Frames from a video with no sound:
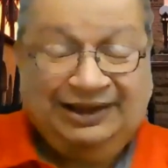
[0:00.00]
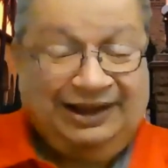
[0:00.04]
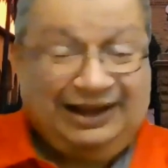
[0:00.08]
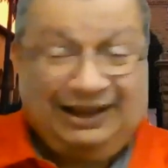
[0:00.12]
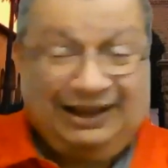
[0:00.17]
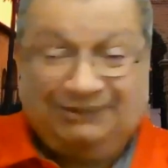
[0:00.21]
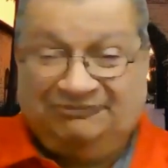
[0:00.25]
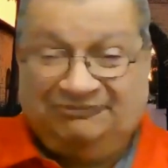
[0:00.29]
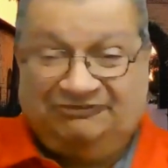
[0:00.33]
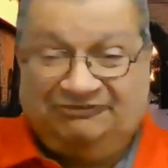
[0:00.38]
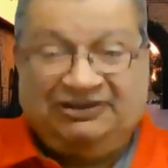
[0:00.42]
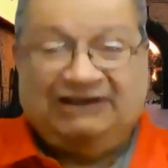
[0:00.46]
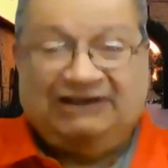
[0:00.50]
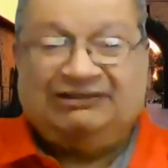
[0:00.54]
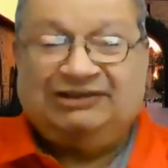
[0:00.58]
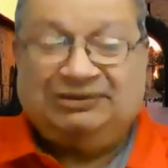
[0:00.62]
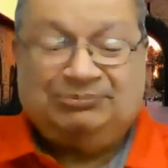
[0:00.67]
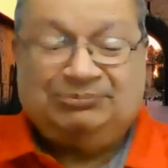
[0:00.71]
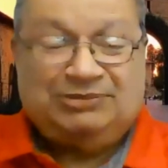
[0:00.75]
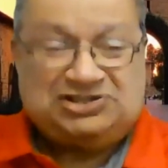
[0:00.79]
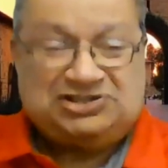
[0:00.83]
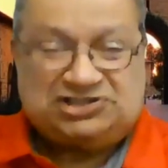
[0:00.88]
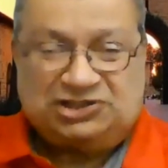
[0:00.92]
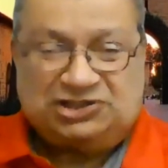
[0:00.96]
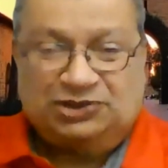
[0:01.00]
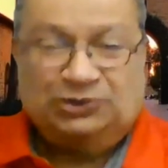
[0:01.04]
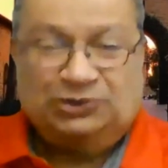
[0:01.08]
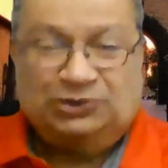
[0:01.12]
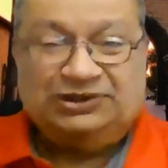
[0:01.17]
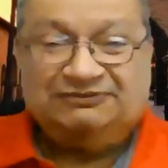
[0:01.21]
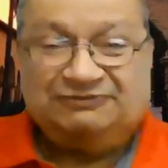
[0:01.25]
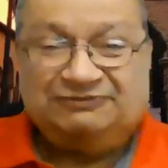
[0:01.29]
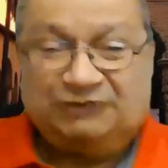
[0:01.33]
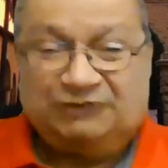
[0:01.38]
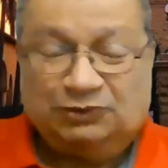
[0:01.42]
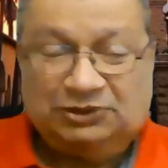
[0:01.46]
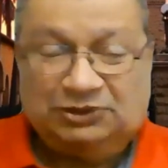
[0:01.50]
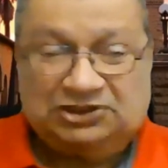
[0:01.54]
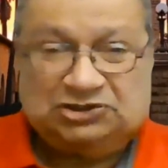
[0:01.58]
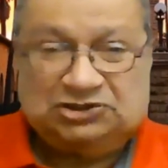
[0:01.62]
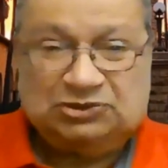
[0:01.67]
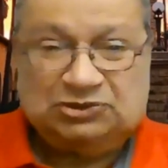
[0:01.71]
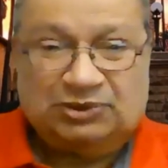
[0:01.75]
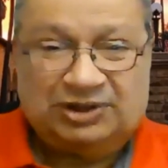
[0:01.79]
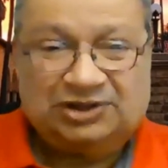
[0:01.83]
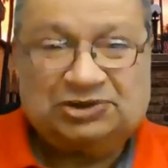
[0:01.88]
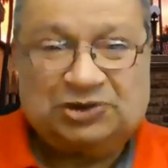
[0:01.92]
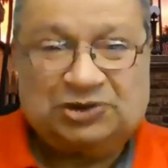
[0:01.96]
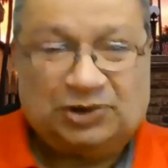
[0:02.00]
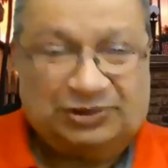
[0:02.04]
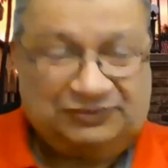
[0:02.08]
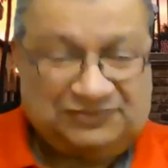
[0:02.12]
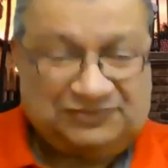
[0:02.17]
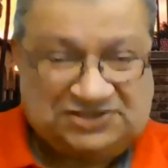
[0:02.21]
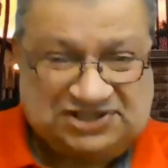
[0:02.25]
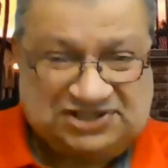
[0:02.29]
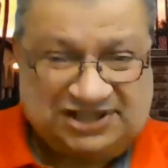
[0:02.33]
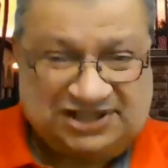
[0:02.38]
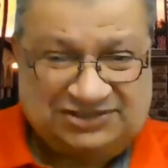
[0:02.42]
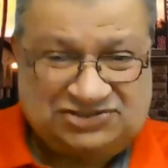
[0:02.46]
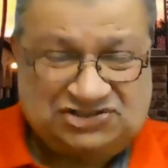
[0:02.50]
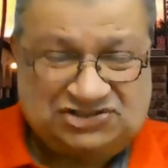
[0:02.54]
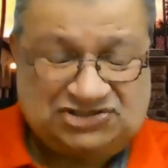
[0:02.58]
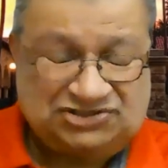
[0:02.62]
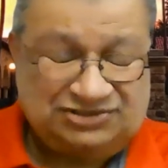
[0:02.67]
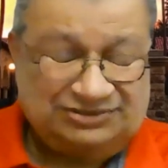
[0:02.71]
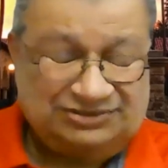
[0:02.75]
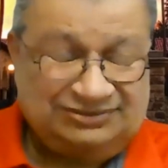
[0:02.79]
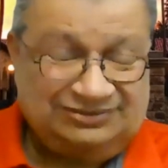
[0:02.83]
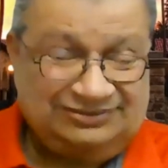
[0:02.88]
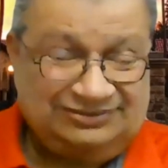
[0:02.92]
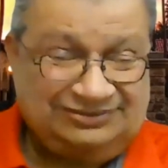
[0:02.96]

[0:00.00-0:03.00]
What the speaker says: I'm very much looking forward to our conversation.